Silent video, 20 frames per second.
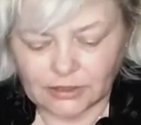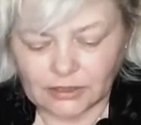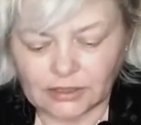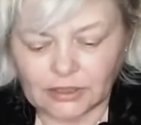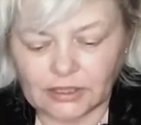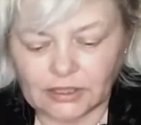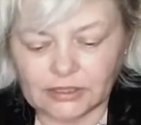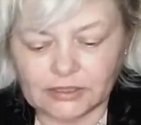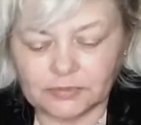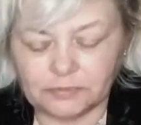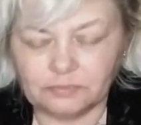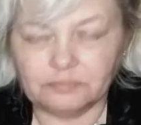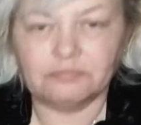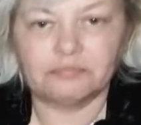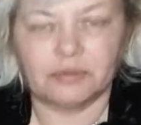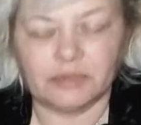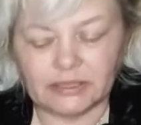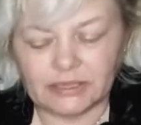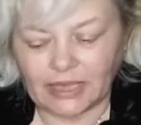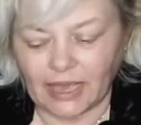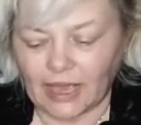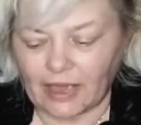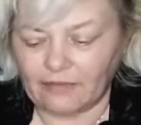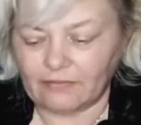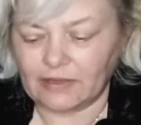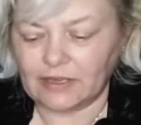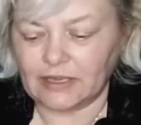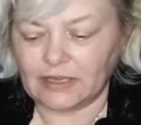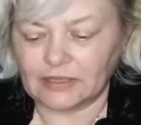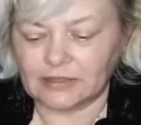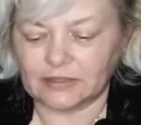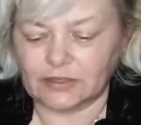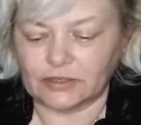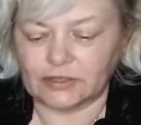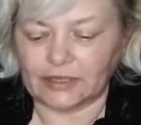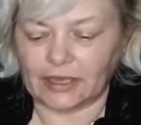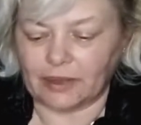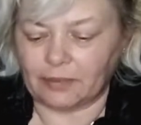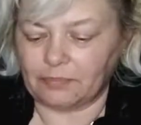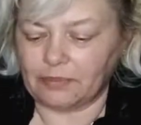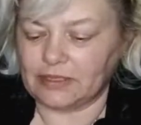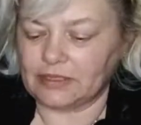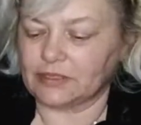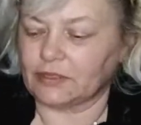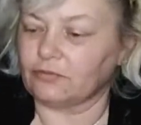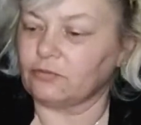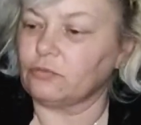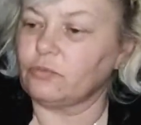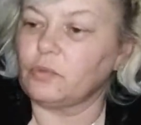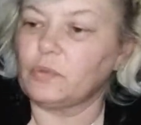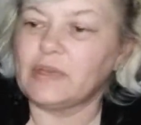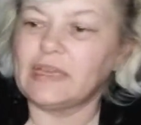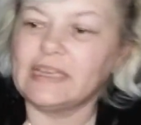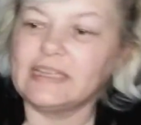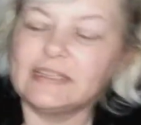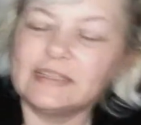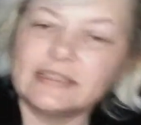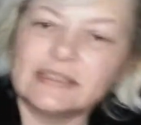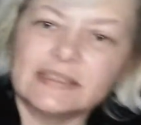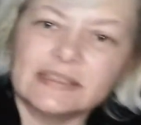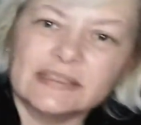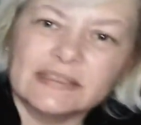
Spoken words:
It's pretty heavy. It looks like a piece of wheat.